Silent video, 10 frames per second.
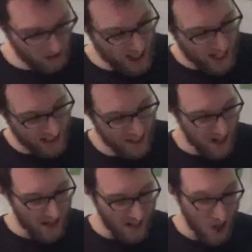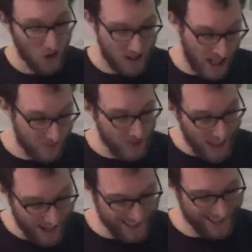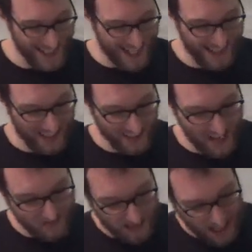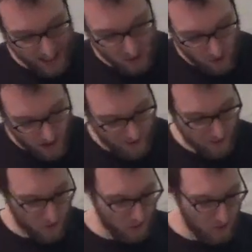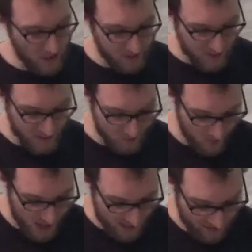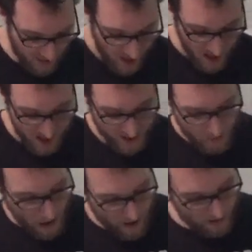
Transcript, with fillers: nine. Oh, chapter nine, ten, eleven, and twelve have to be briefly summarized. Uh, the amount